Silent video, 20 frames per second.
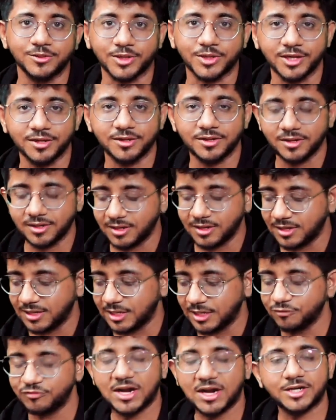Okay,
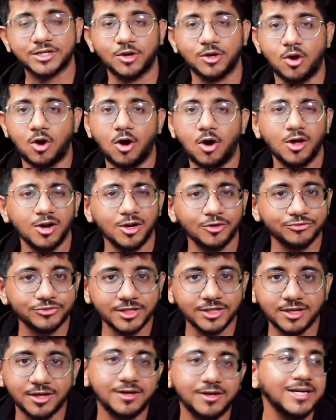in fact, all of
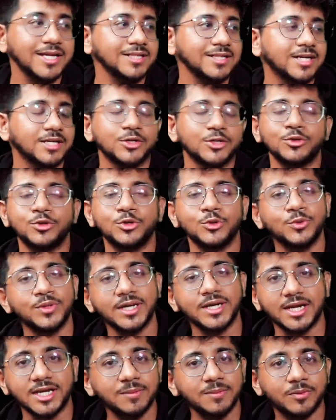the learning that you do
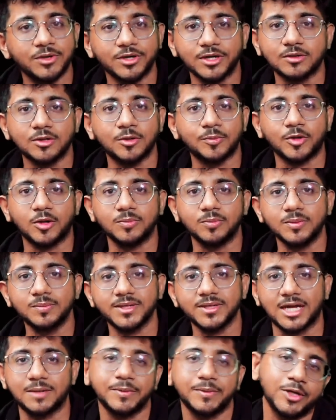in any particular
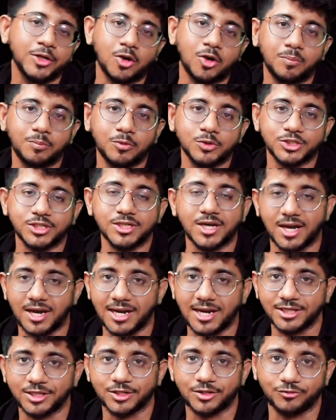problem can be decomposed in
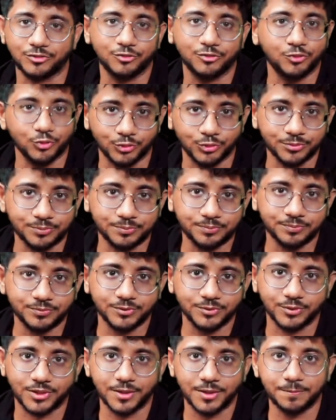either of the four.
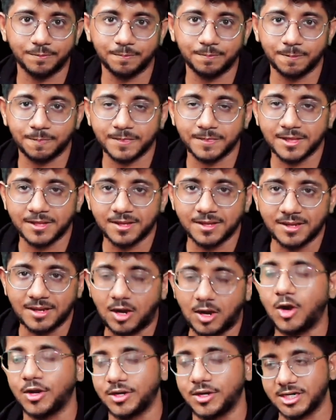Okay,
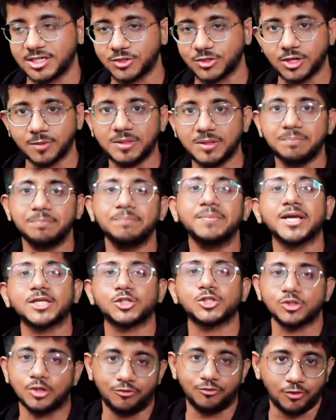or it's going to be a
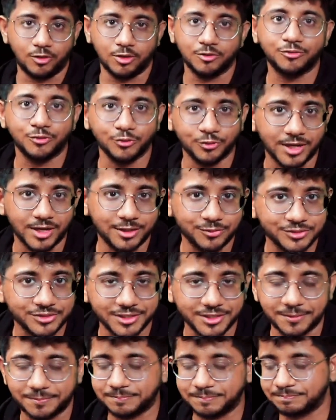mix of all four, I would say.